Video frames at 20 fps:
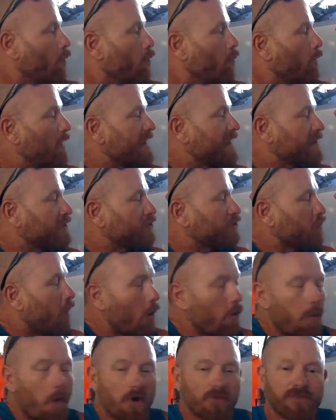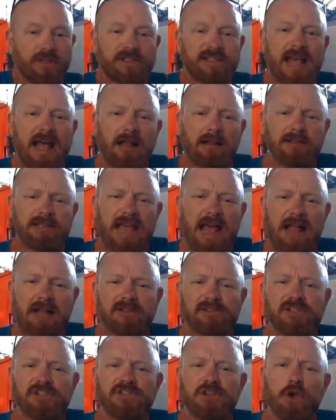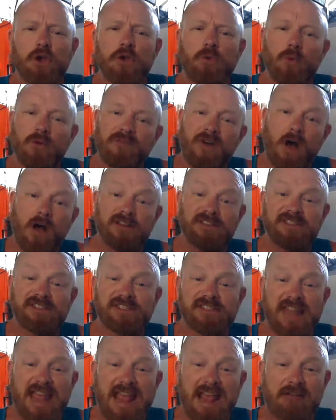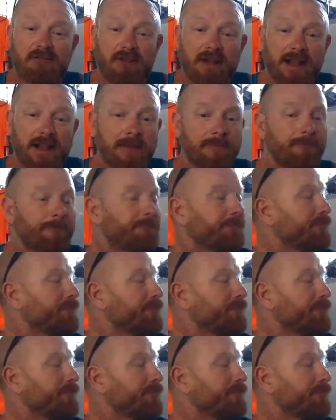We control what the telltales are doing with our steering.